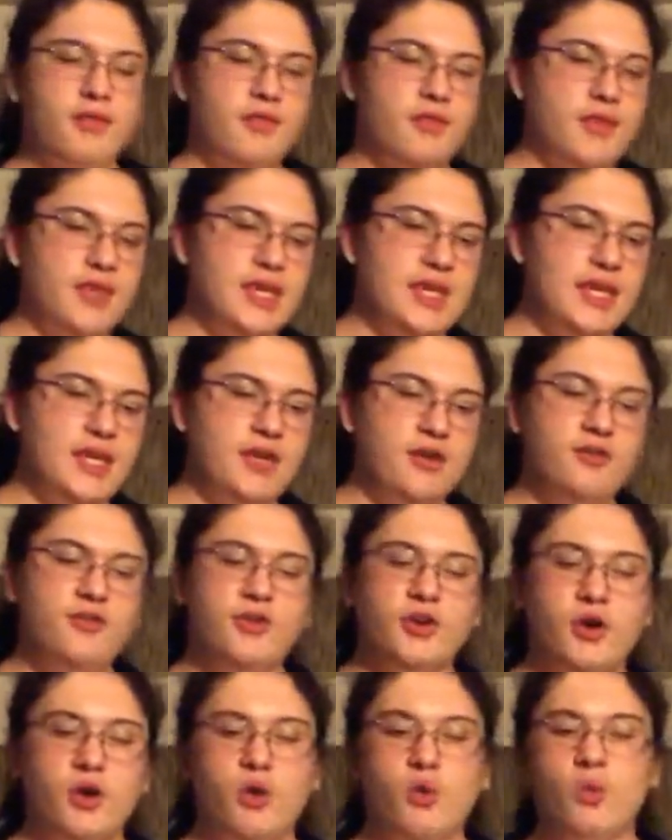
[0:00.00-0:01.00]
the
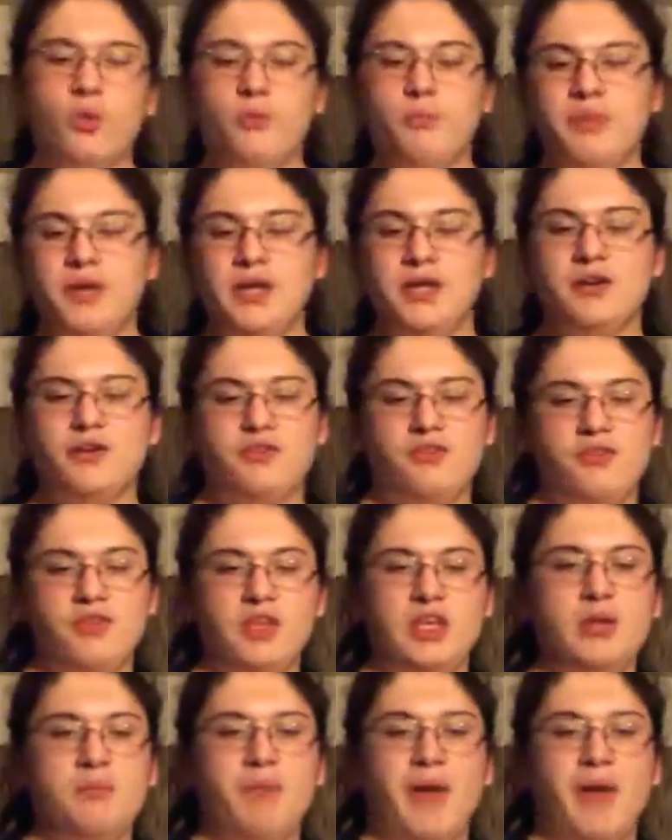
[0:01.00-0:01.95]
easier it will be to see